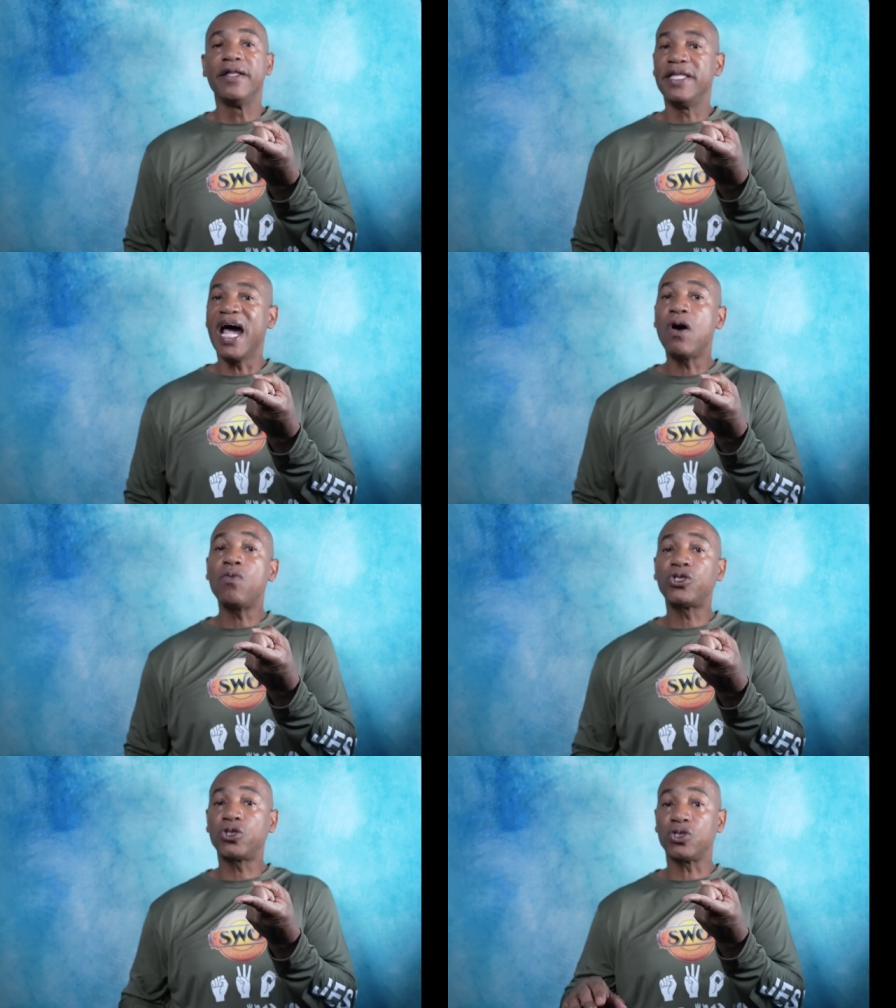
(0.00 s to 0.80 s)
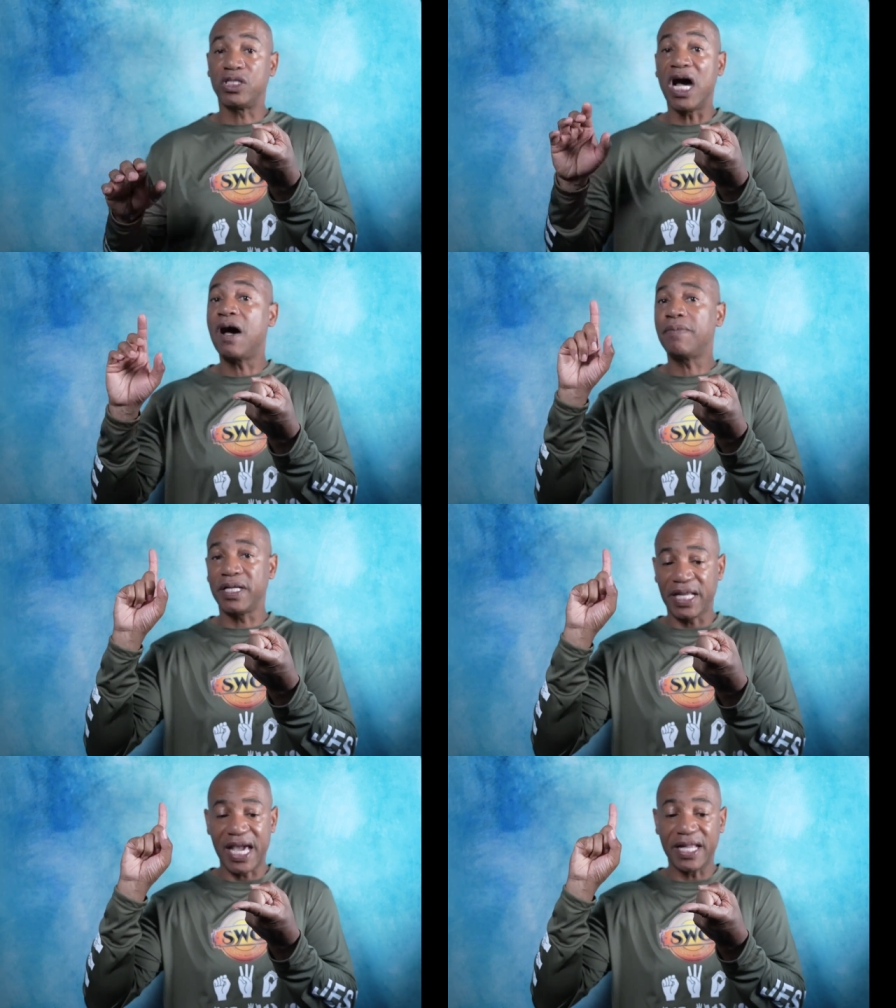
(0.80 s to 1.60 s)
Now with your
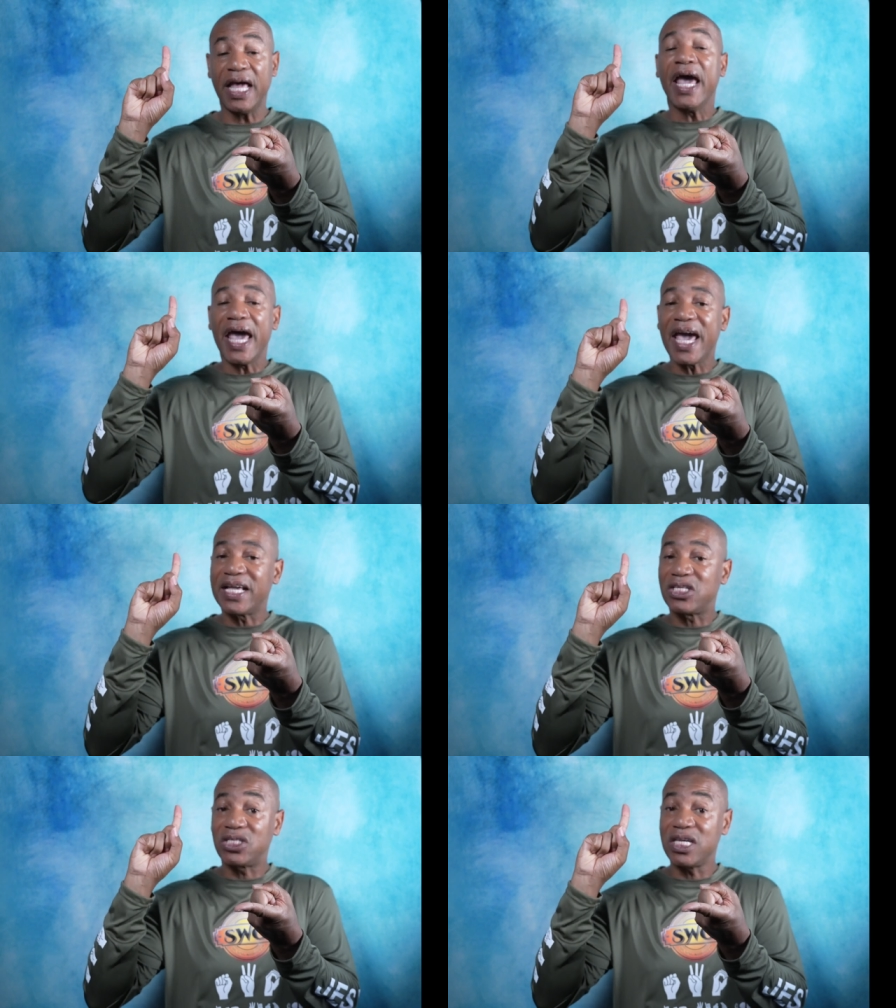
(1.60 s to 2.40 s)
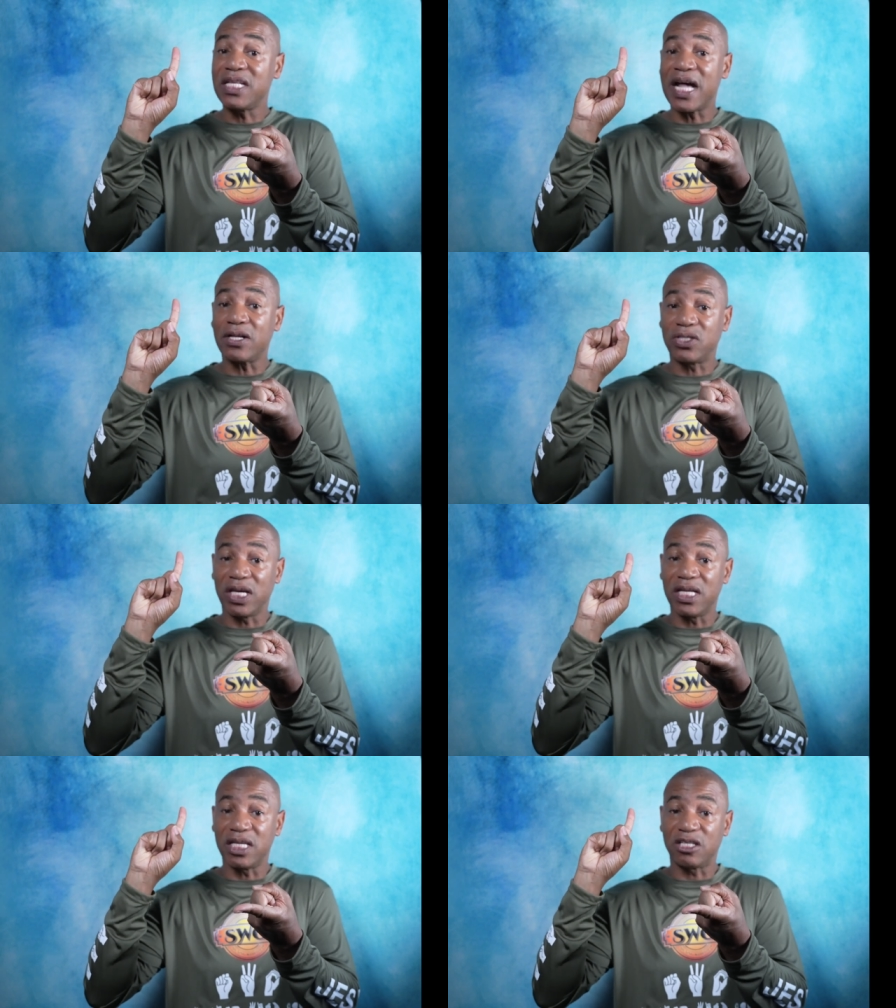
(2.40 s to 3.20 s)
dominant hand, extend out the
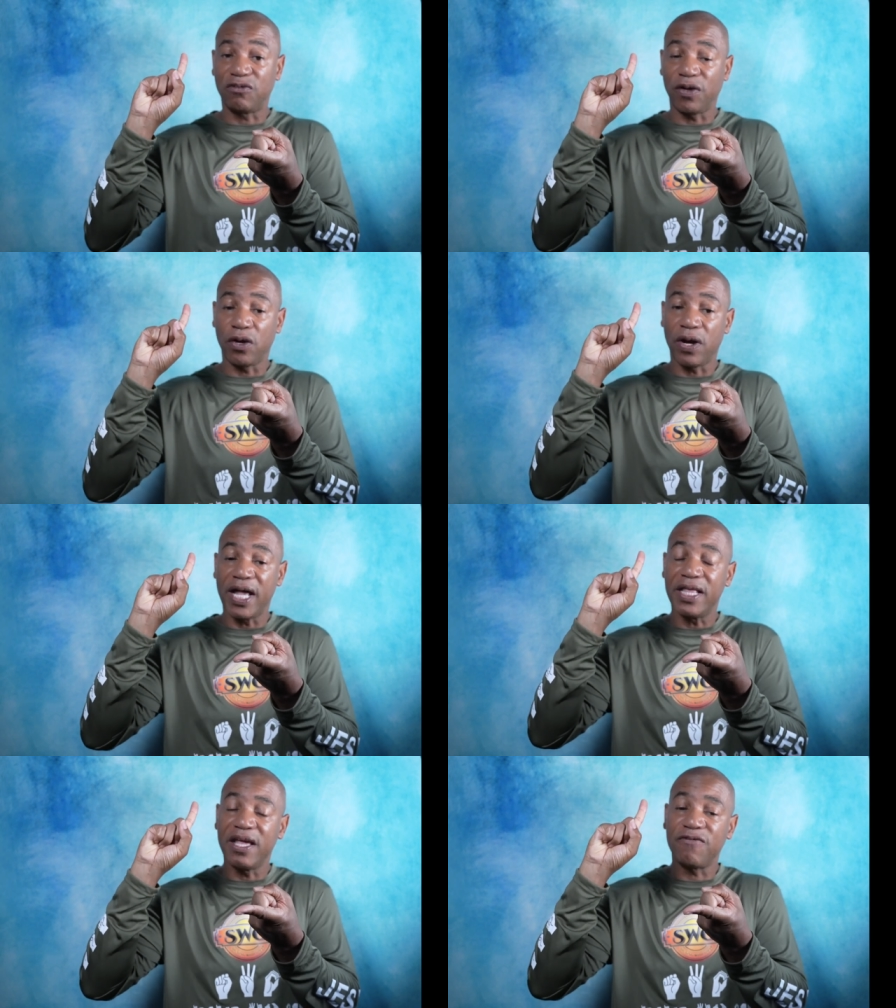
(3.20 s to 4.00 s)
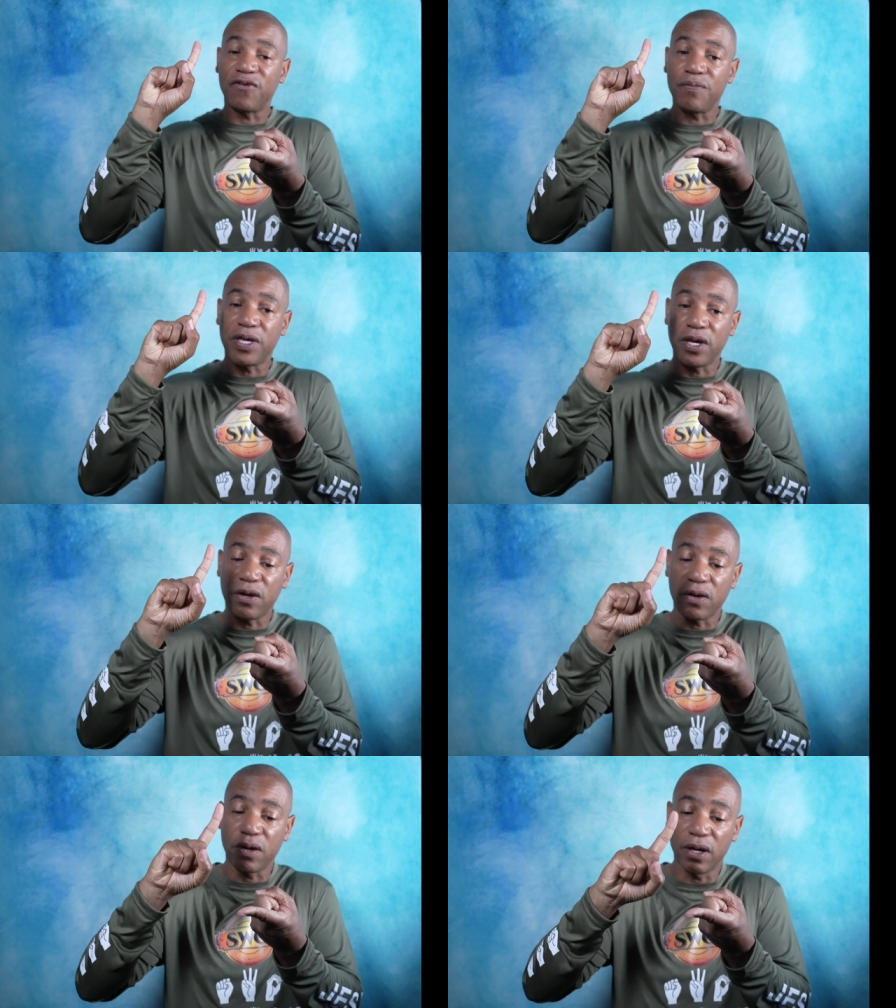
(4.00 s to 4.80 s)
index finger, and then from
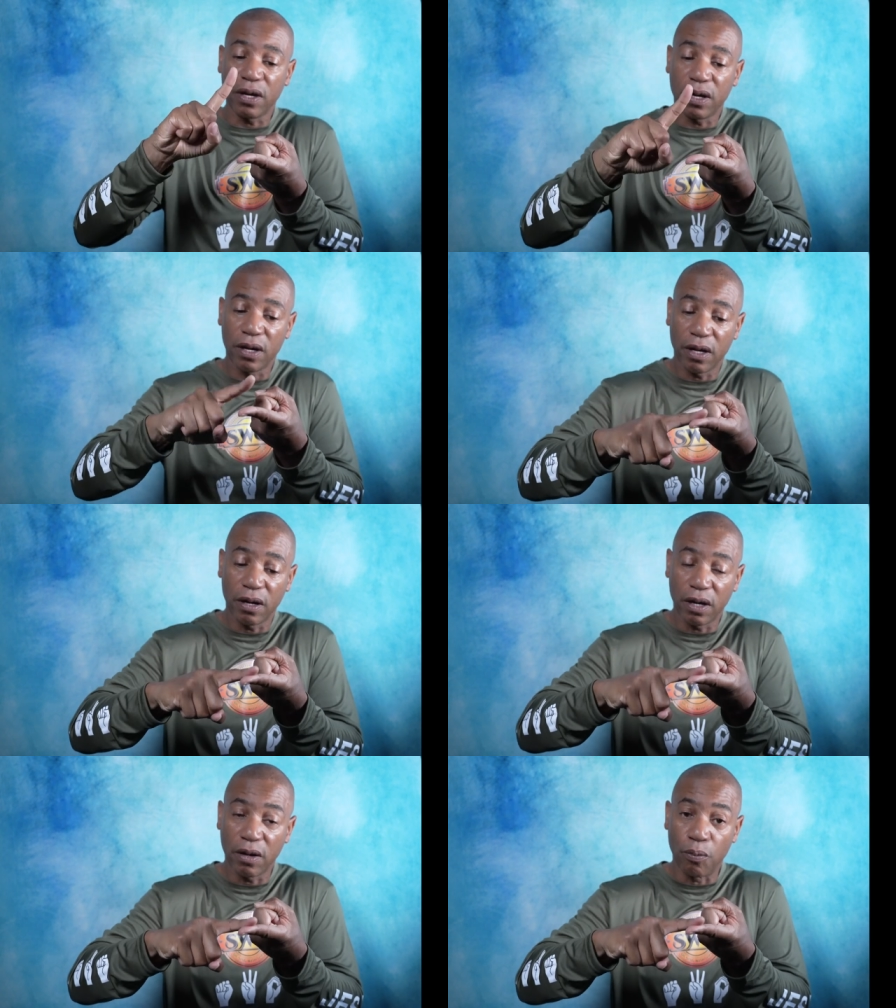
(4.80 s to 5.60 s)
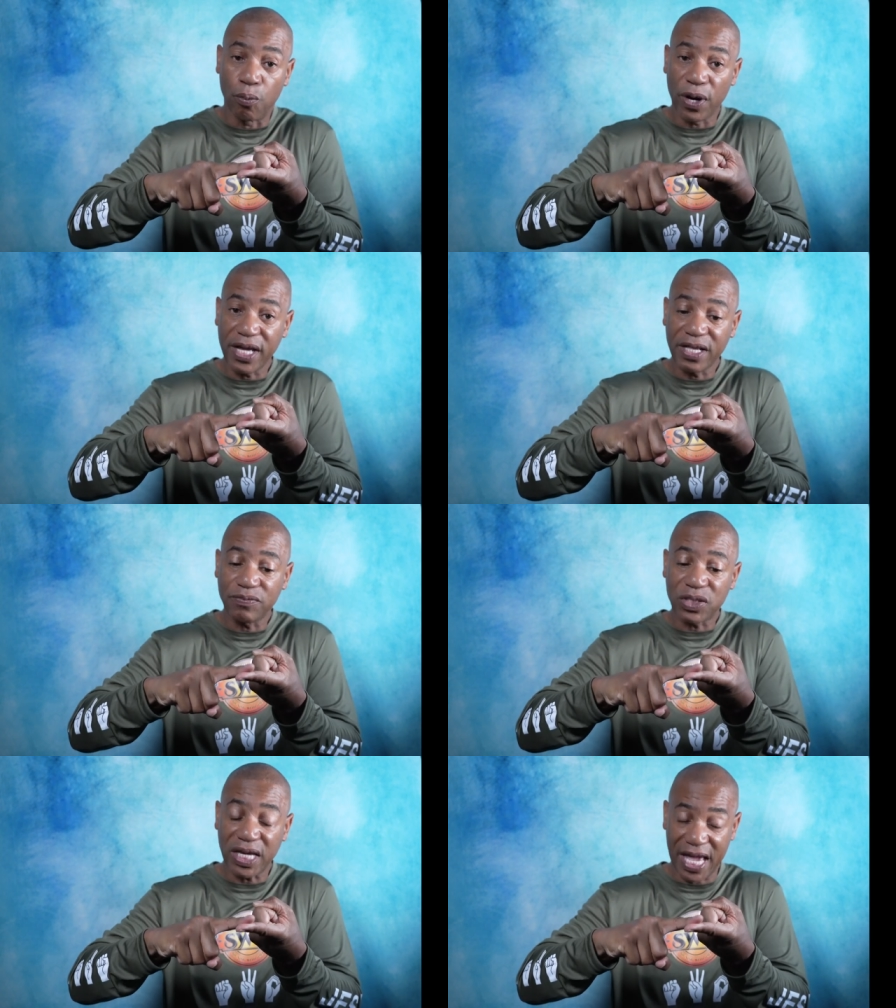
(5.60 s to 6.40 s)
here, bring
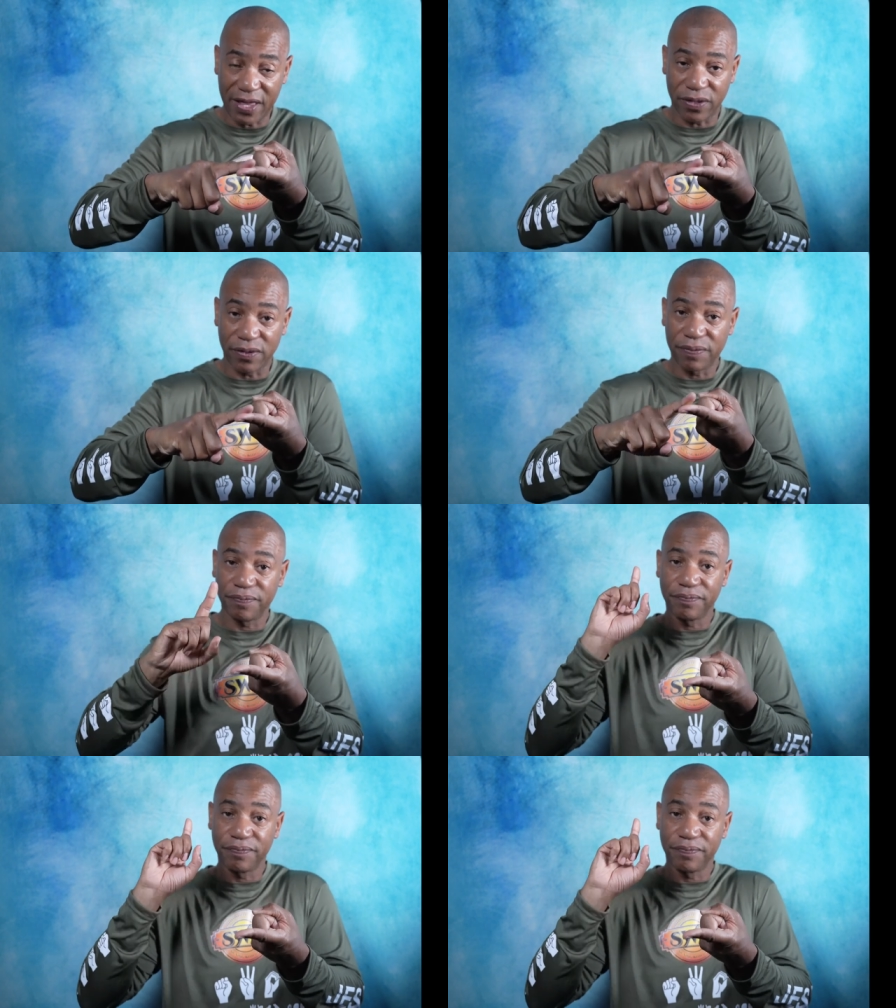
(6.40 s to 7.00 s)
them together.